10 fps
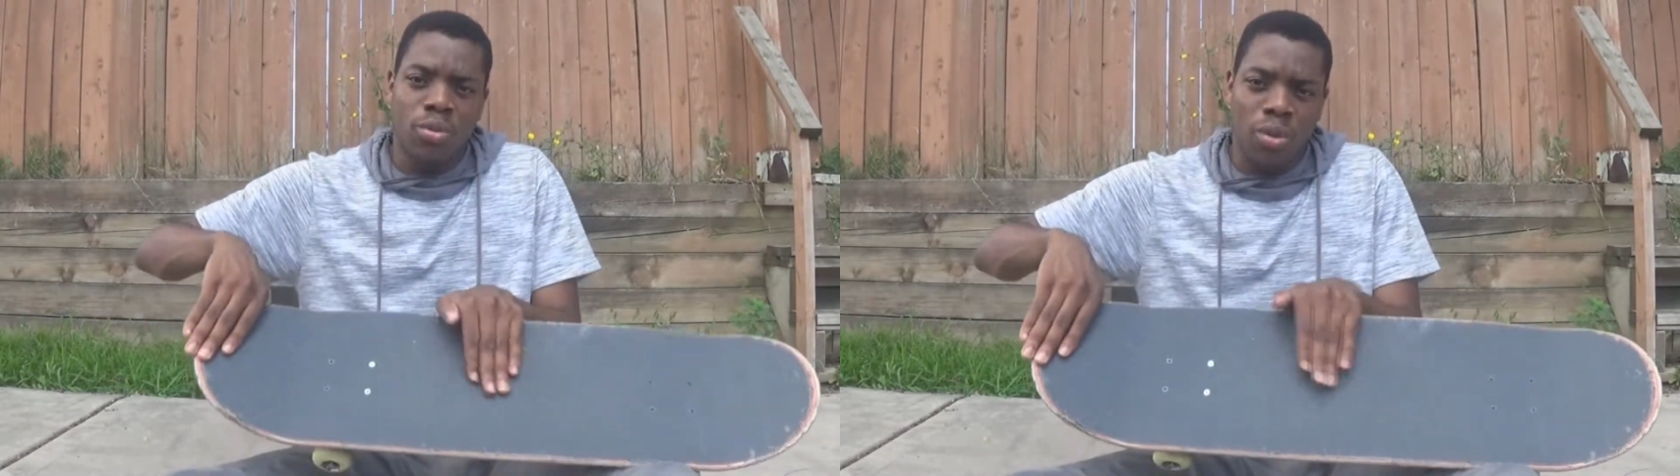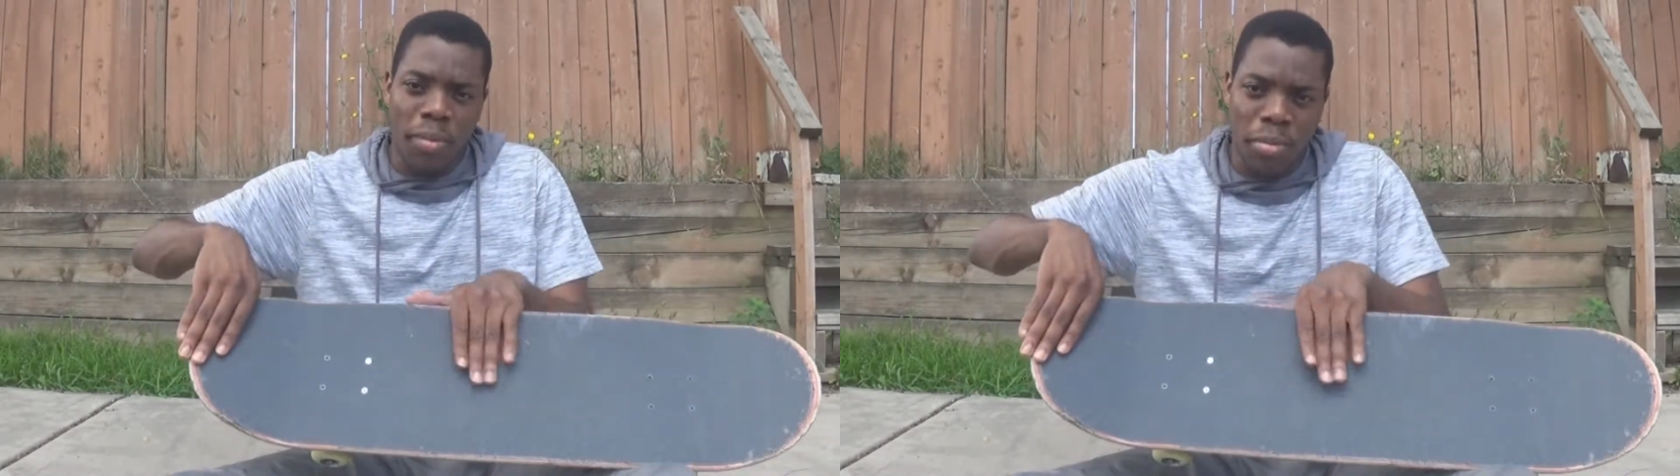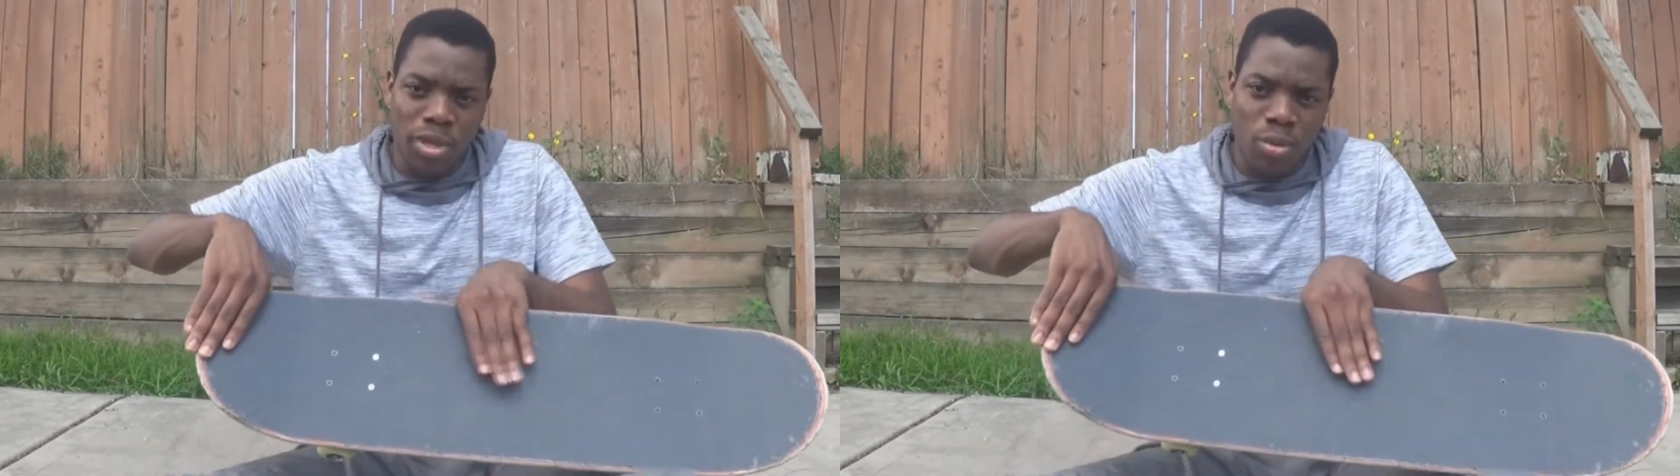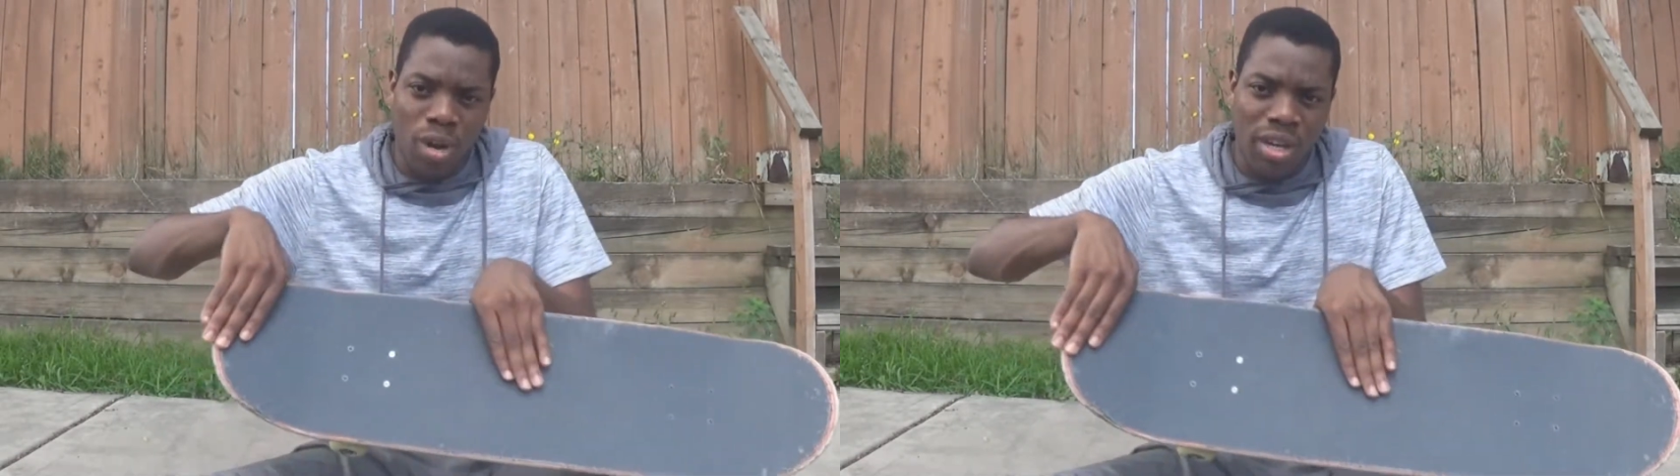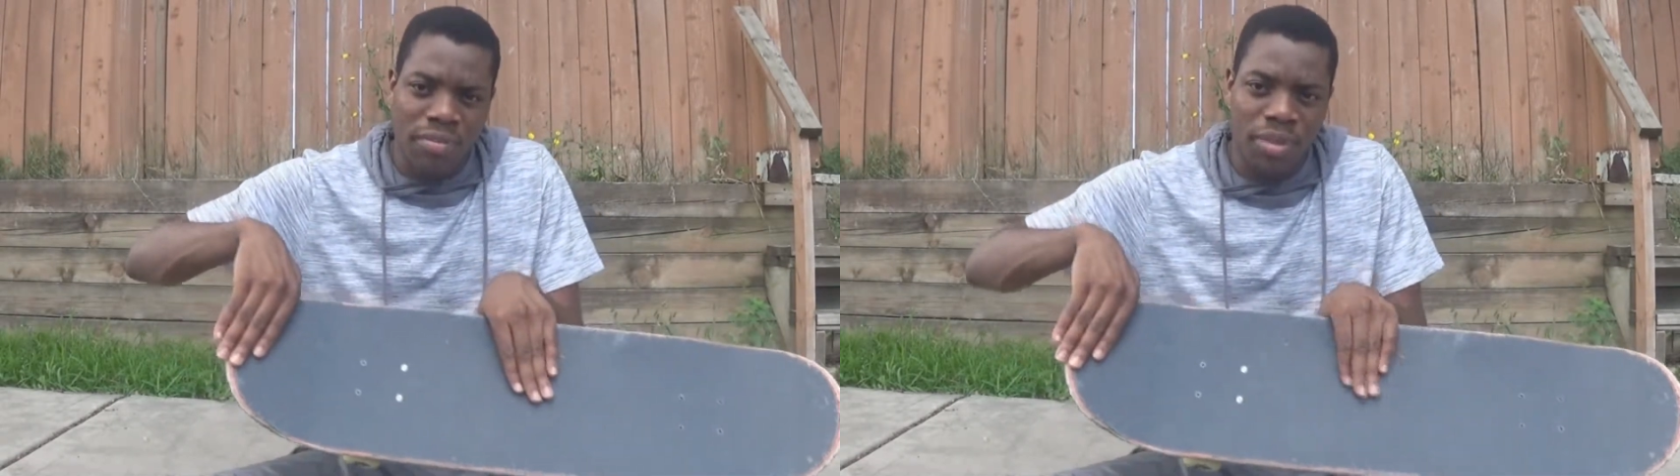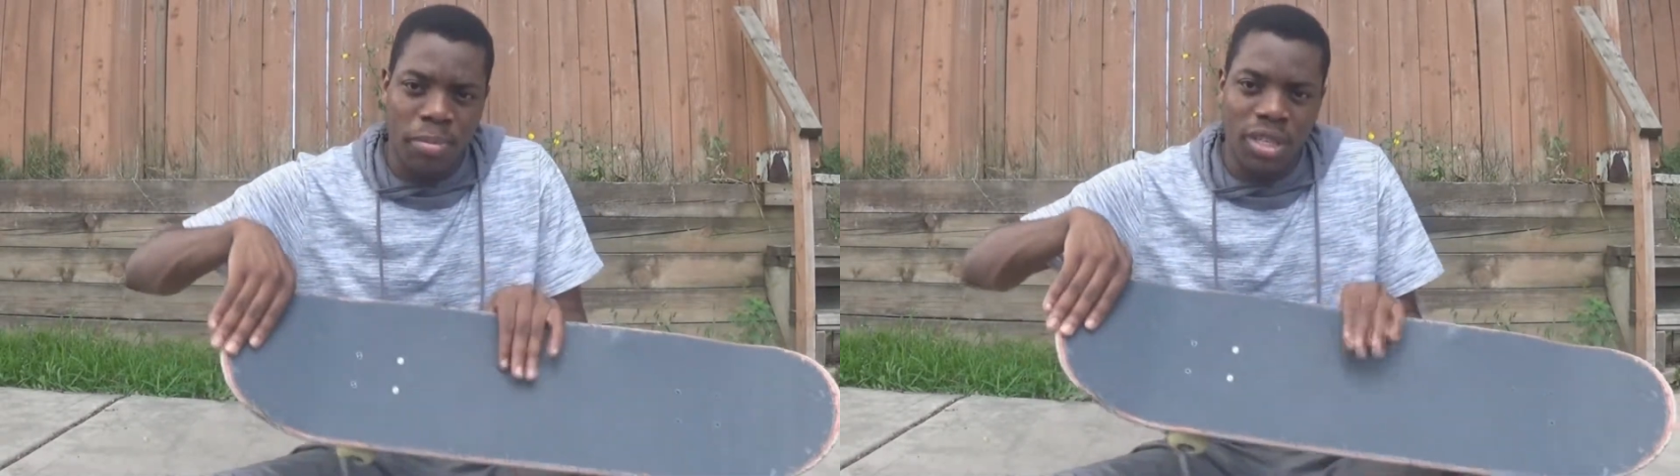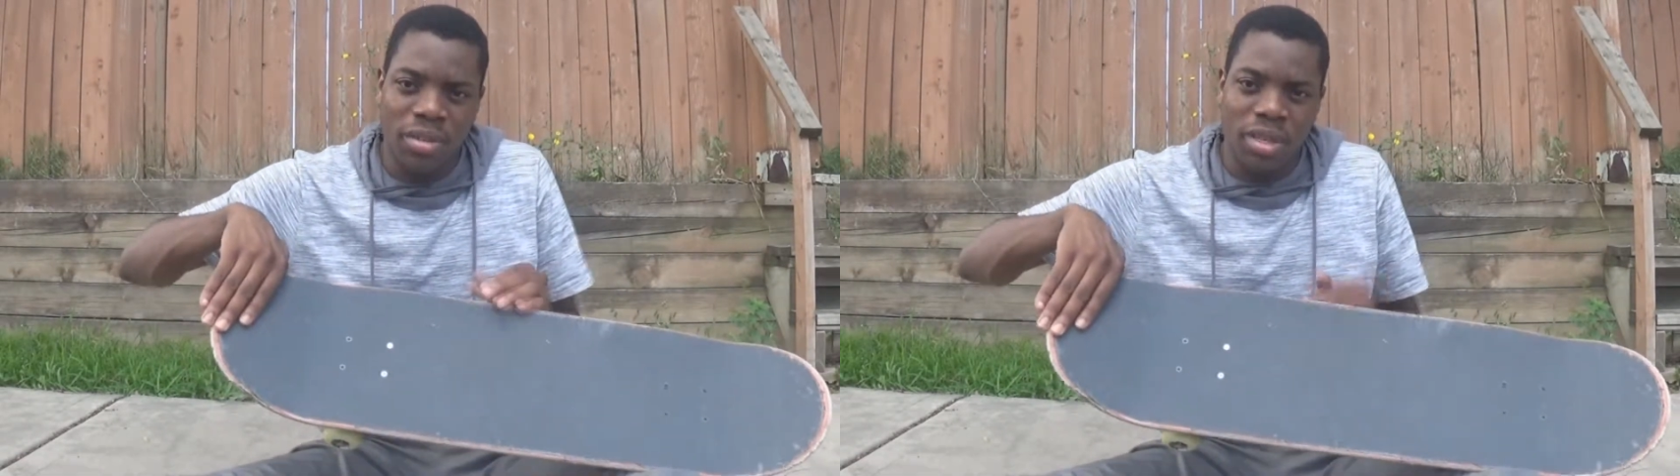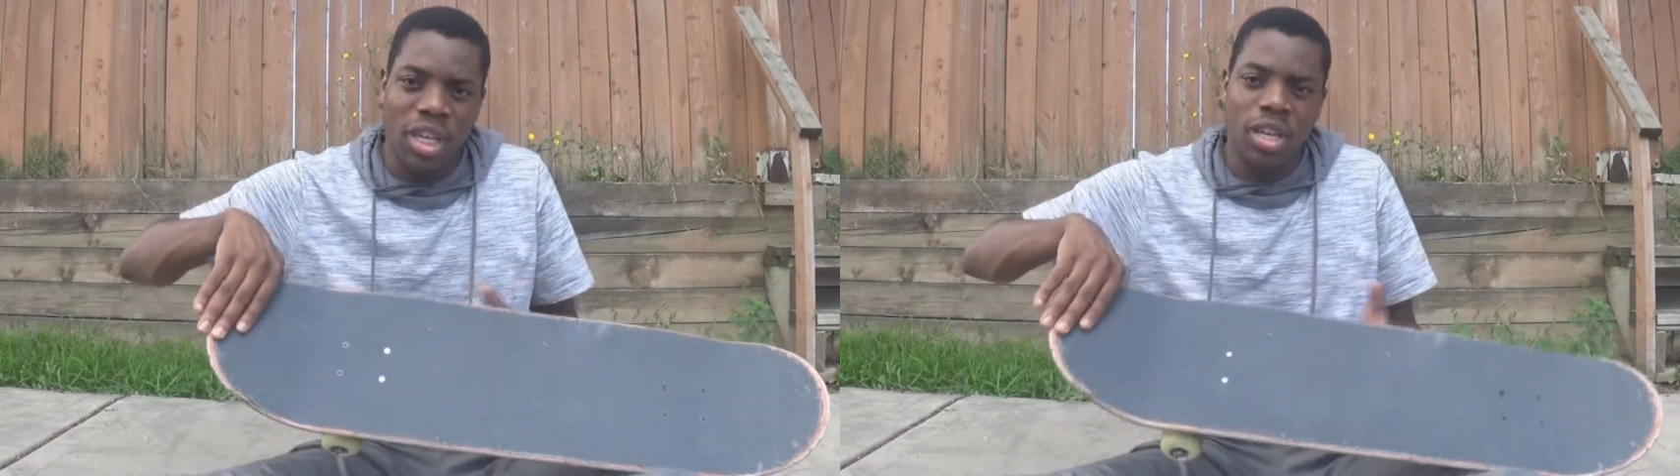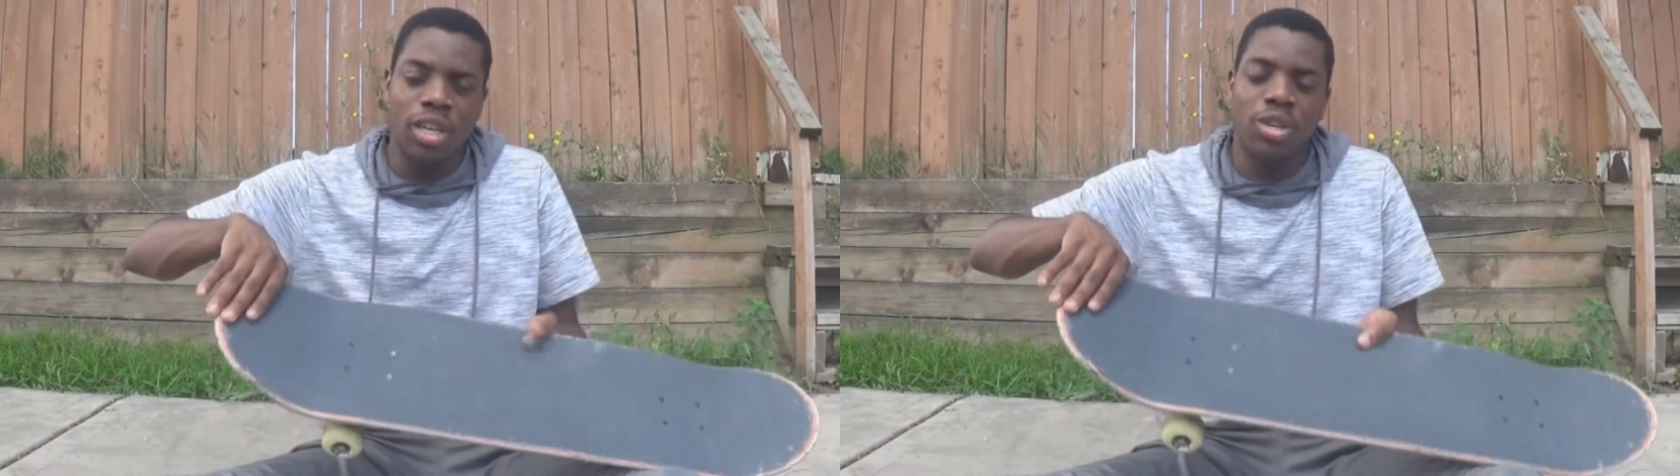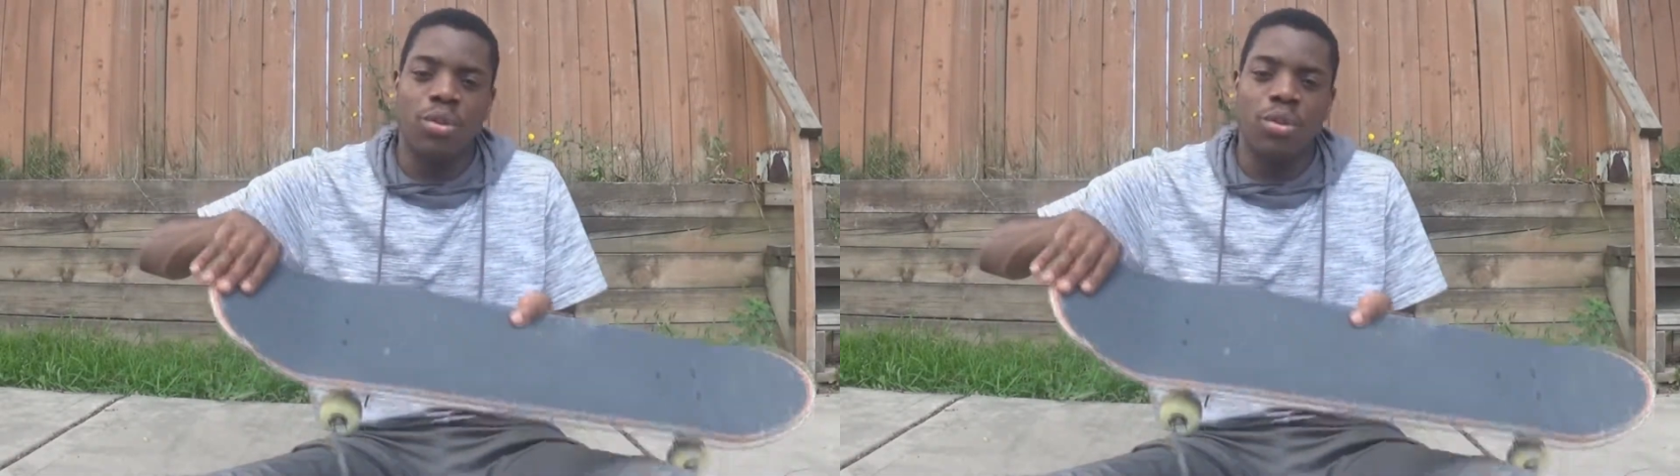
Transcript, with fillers: Remember the rocket flip technique,